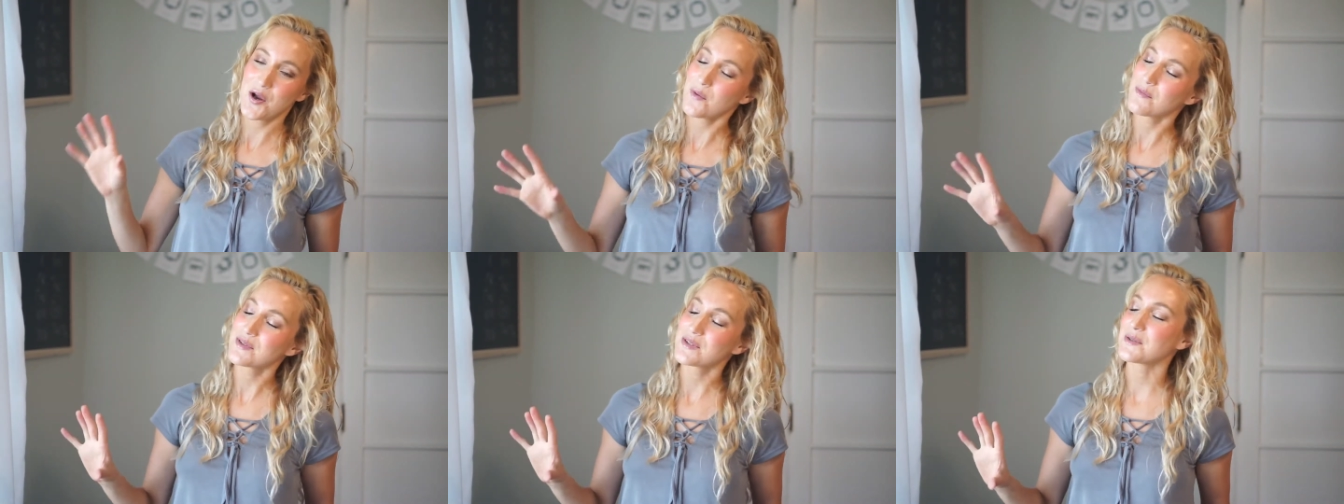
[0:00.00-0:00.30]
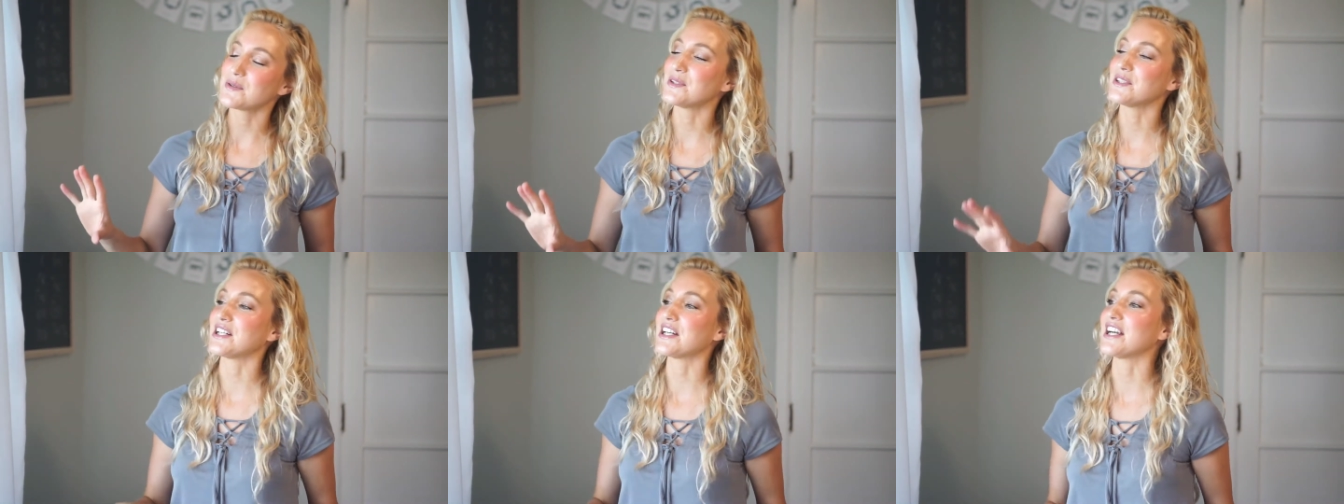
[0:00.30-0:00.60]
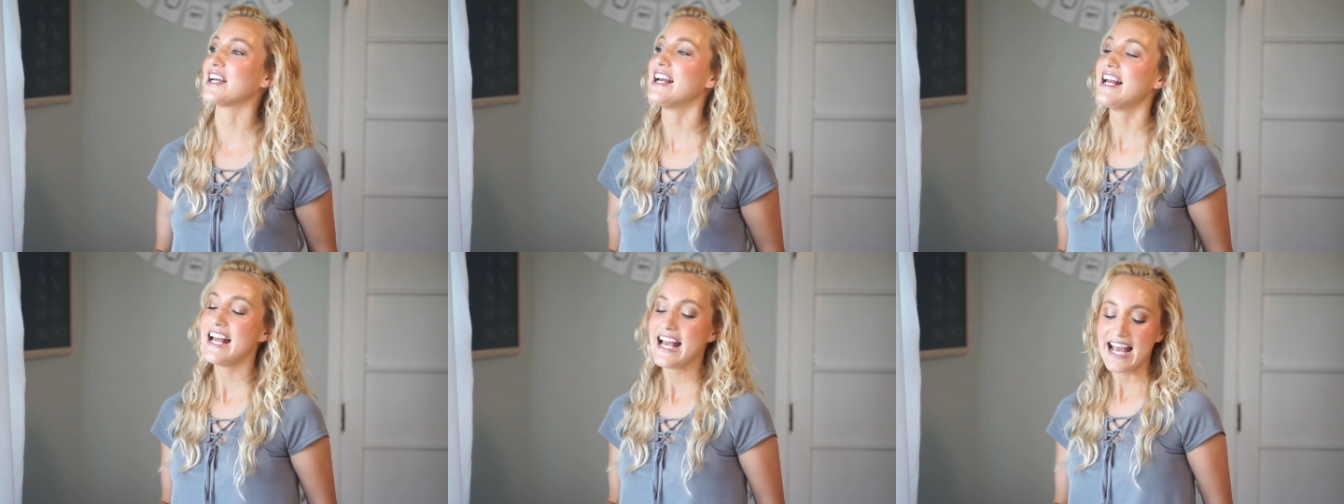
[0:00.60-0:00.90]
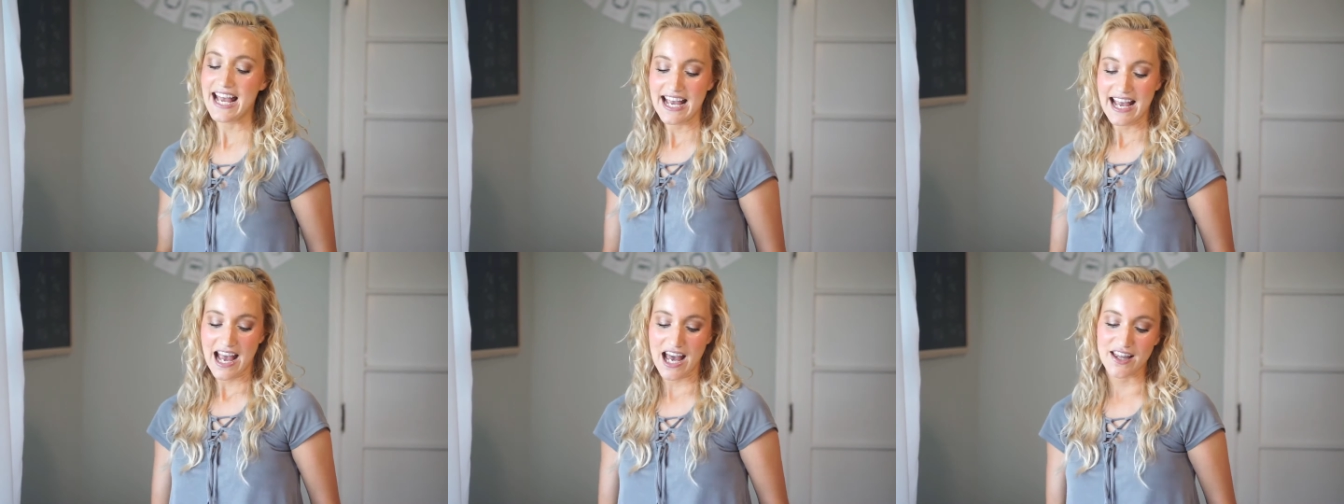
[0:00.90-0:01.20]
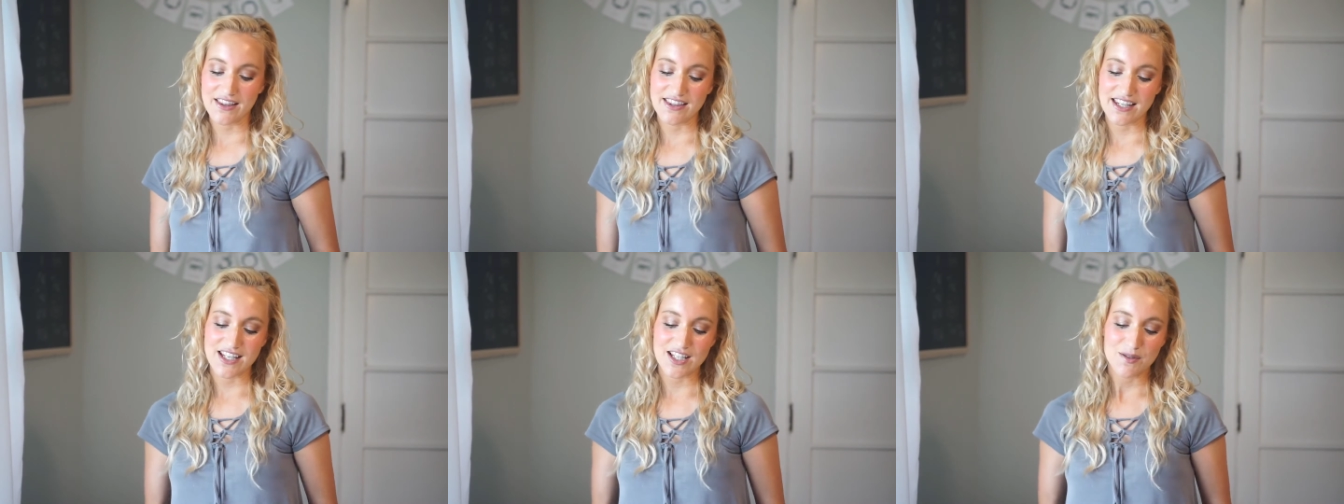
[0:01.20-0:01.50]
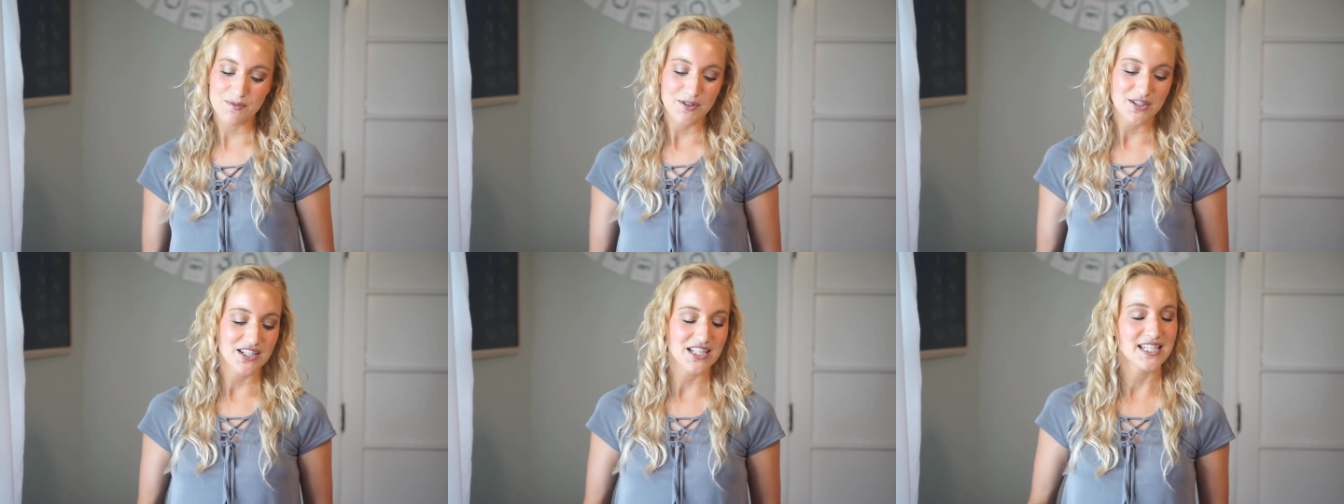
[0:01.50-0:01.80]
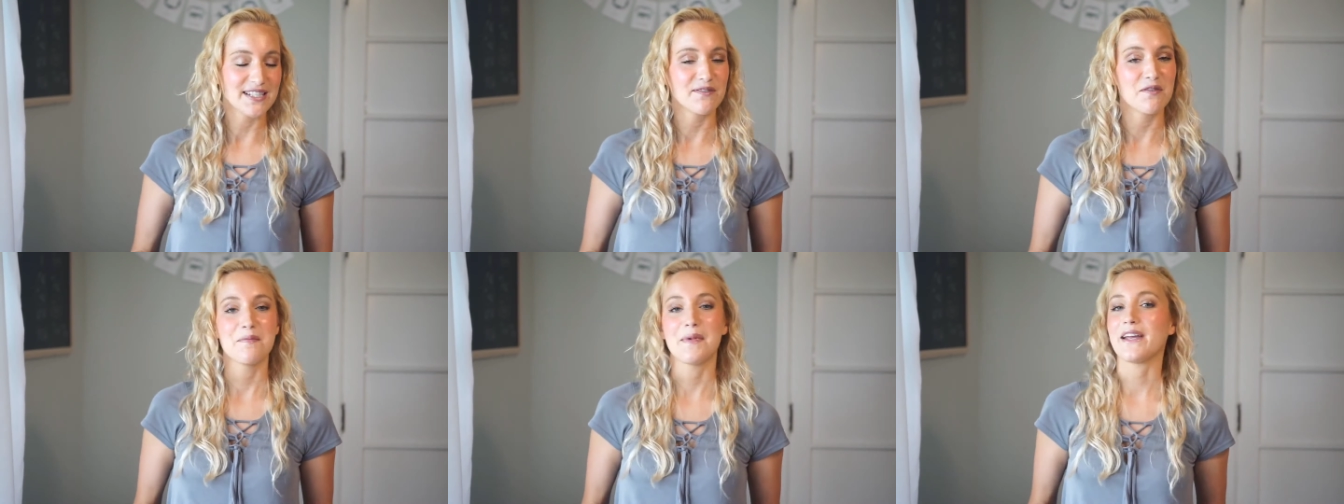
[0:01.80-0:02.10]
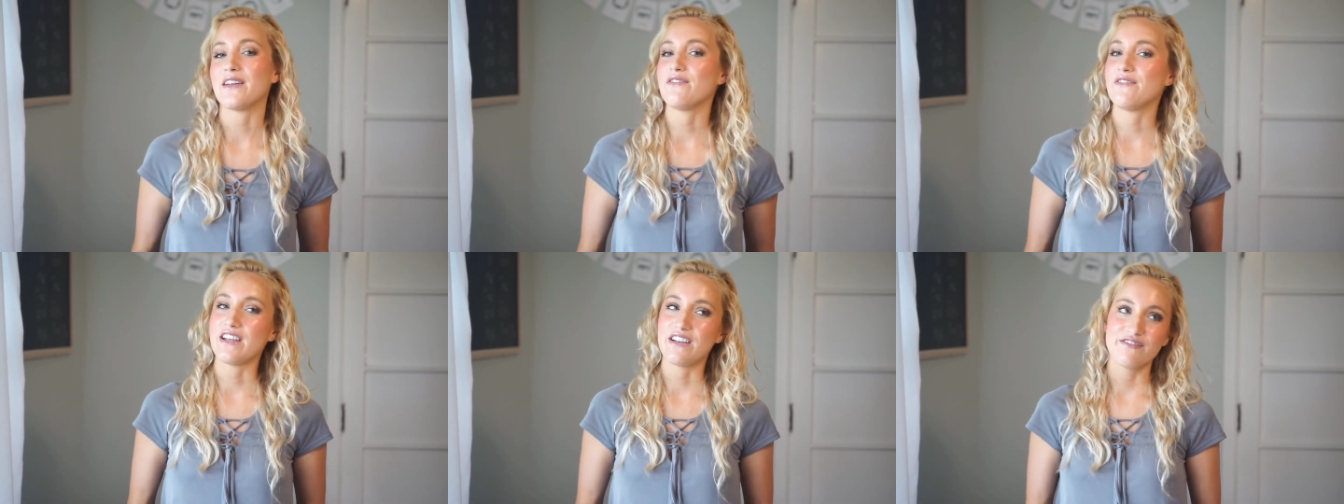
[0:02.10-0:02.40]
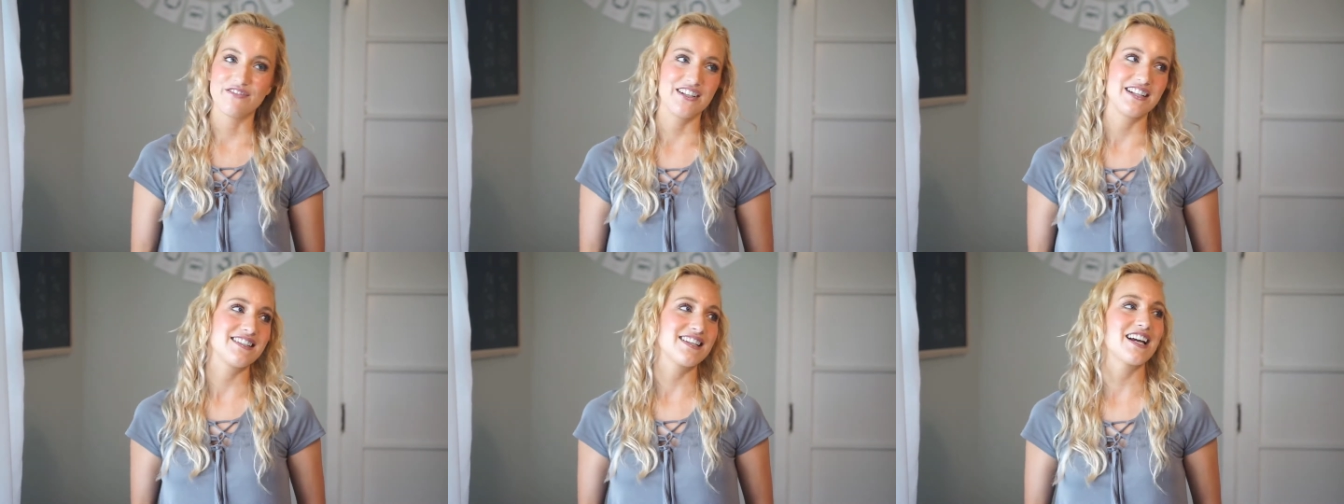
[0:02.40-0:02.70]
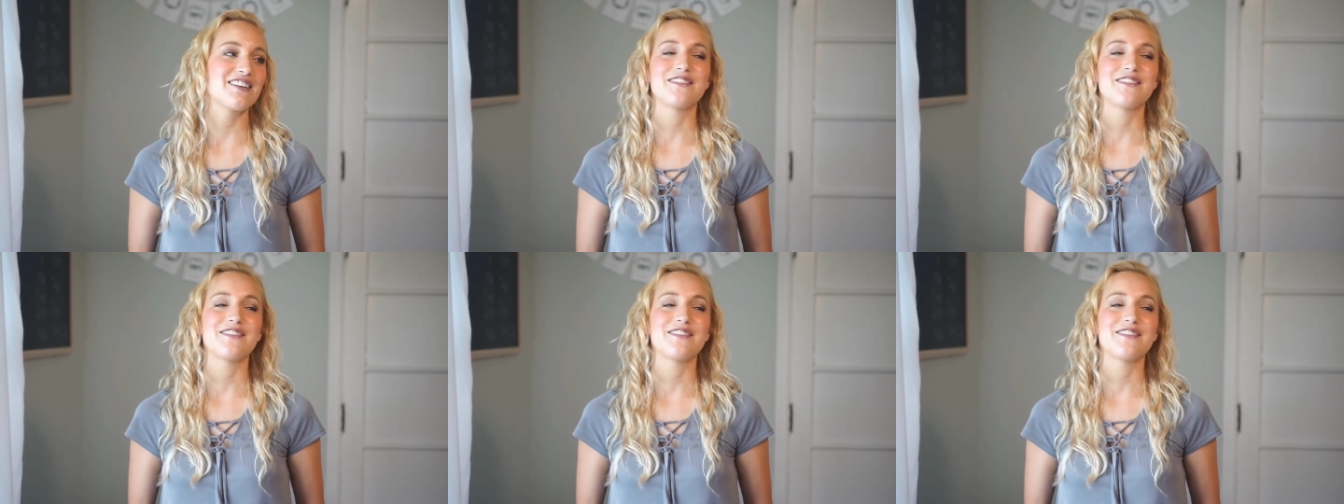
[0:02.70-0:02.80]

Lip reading: homeschooler, and these were just some of my favorites.